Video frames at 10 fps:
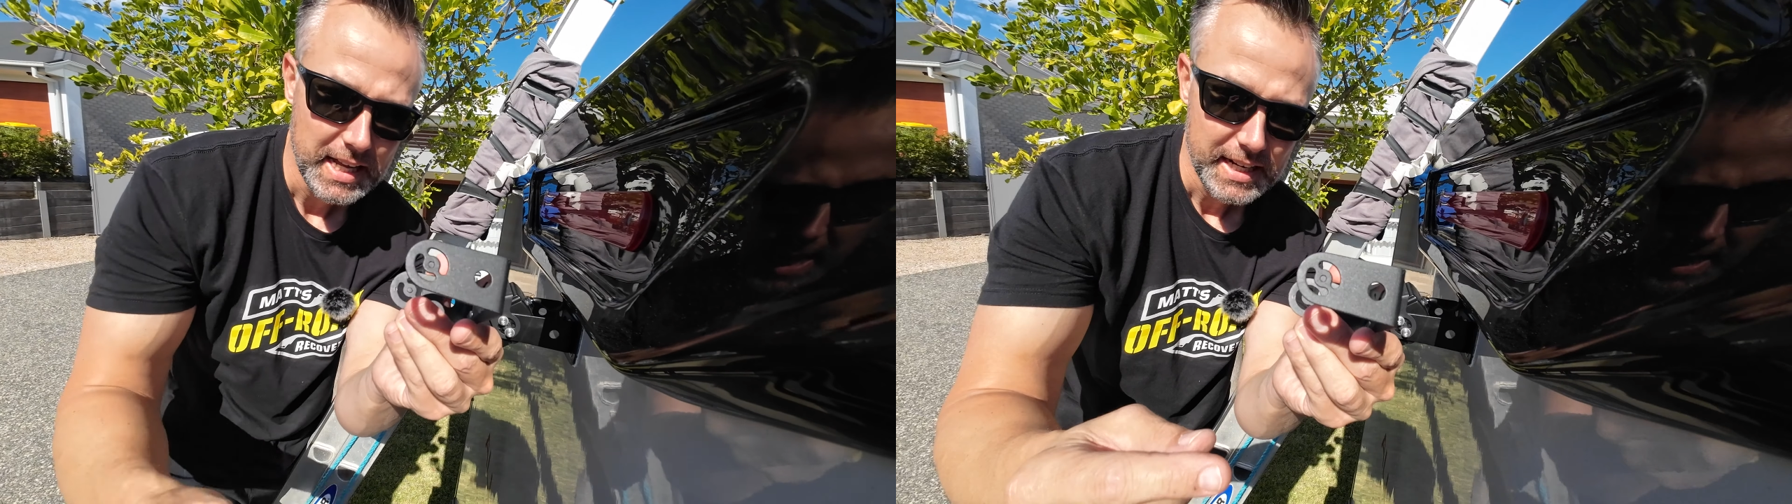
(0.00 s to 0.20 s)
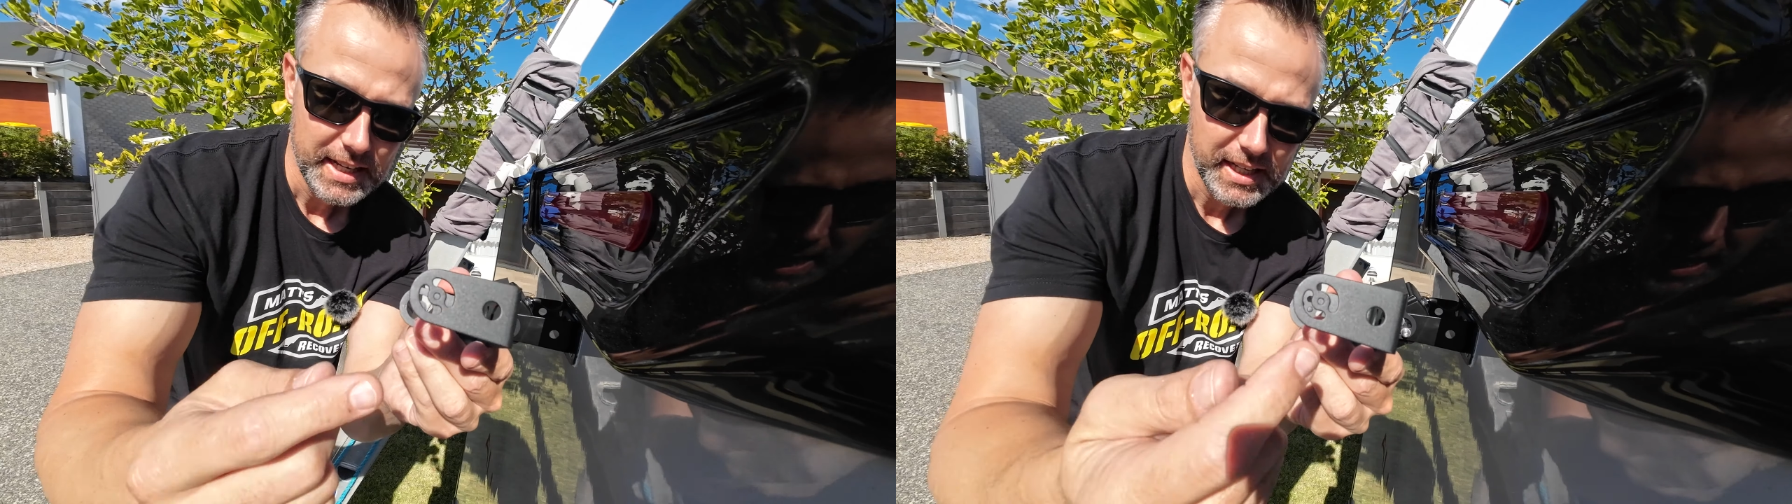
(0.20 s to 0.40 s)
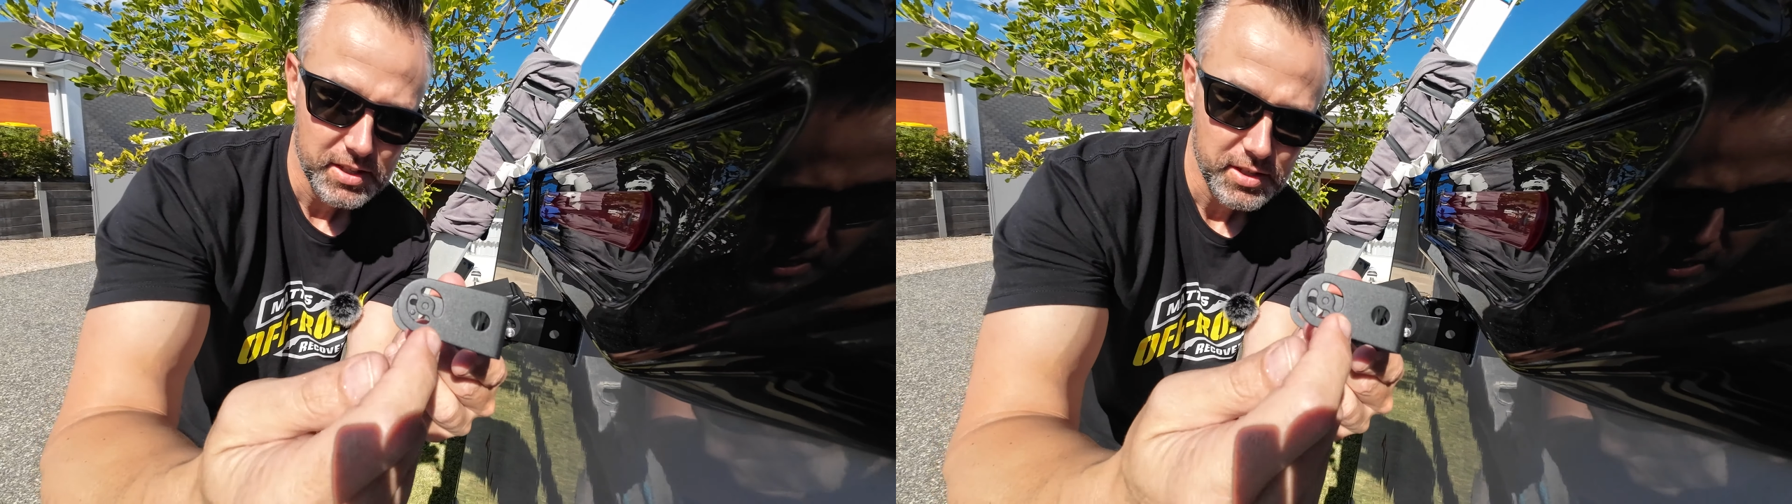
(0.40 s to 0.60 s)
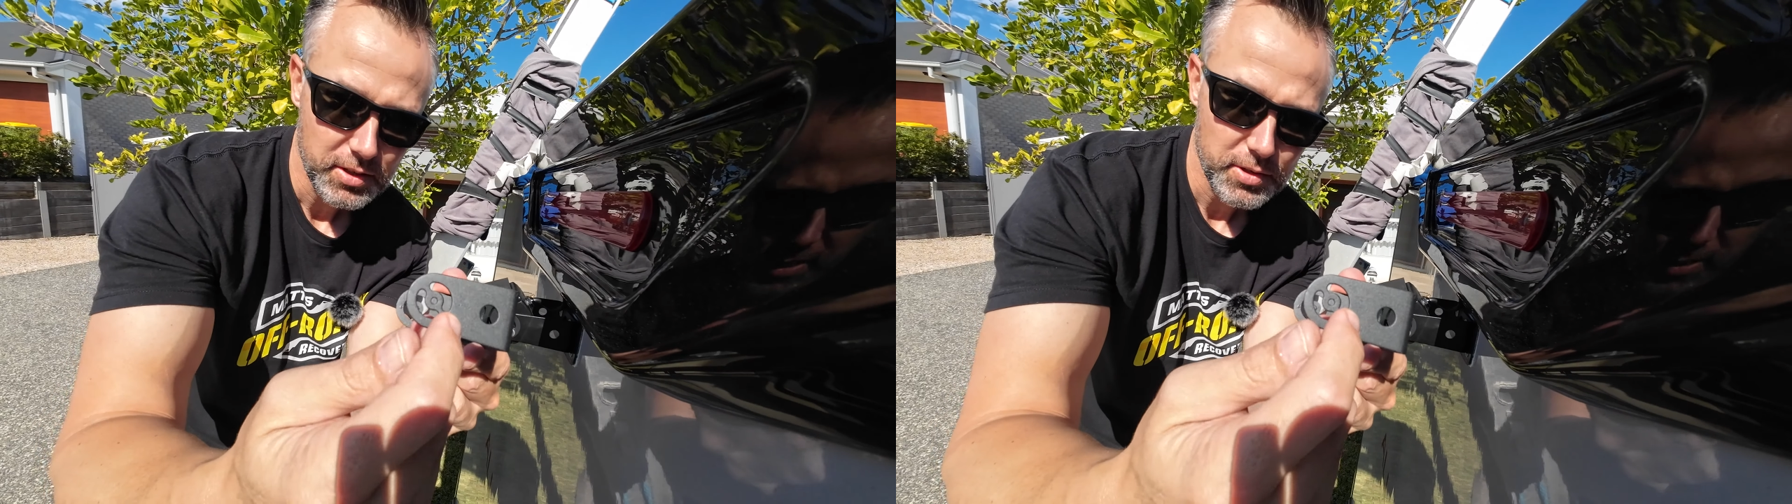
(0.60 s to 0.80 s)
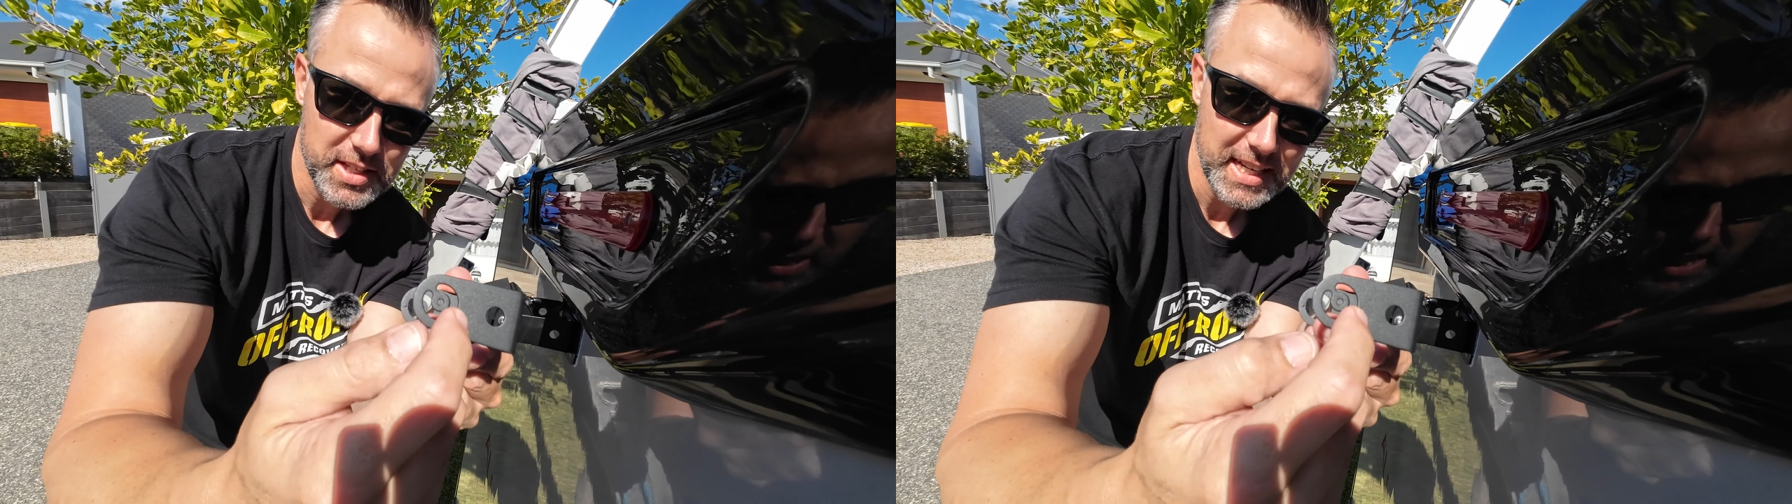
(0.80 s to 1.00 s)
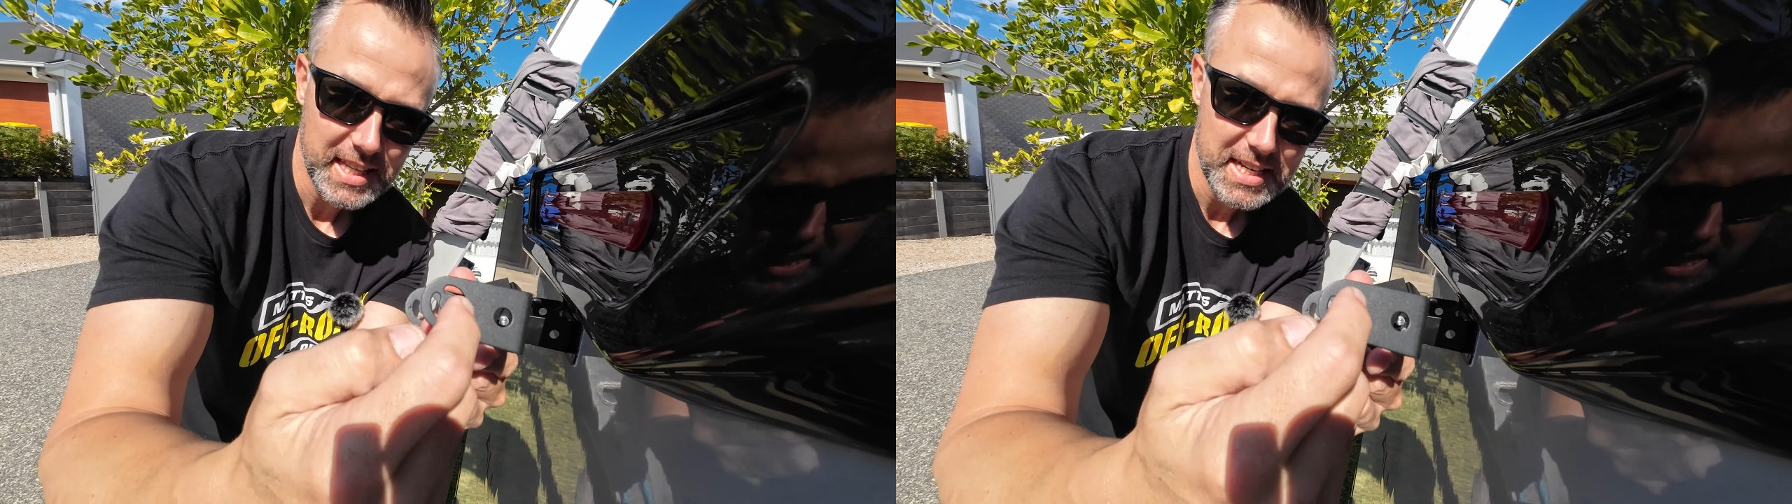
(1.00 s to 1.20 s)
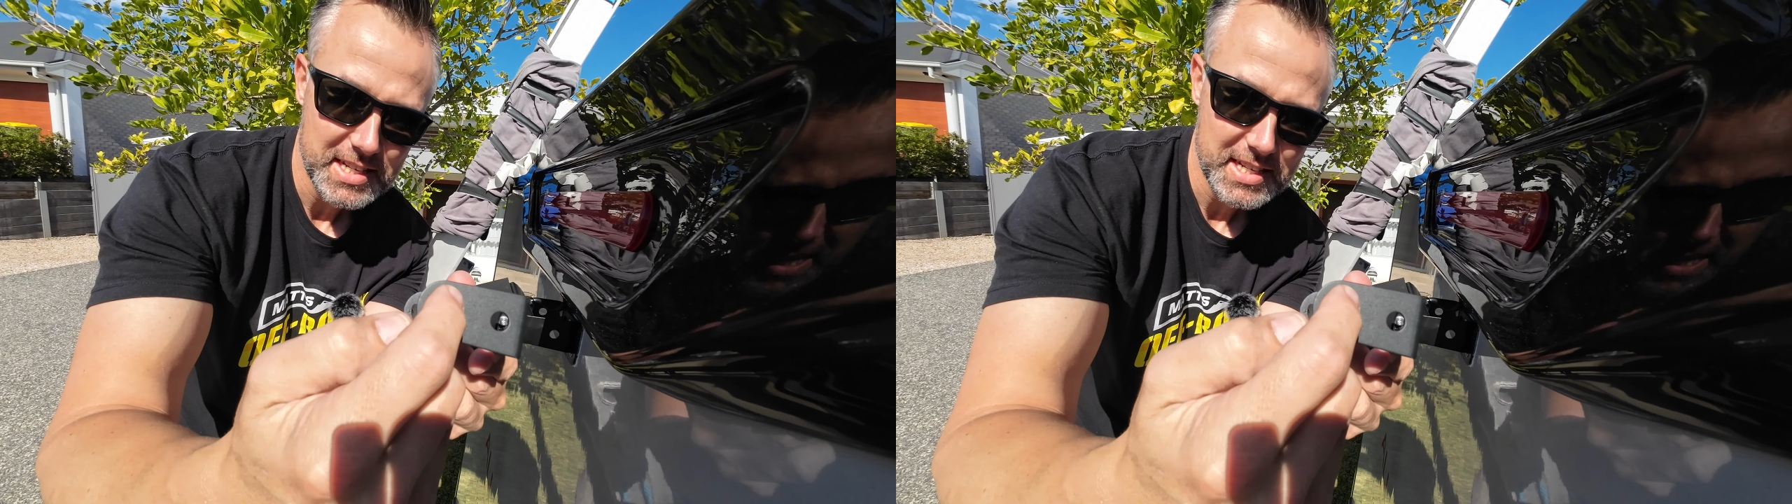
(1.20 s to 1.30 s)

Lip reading: Now you can sort of see these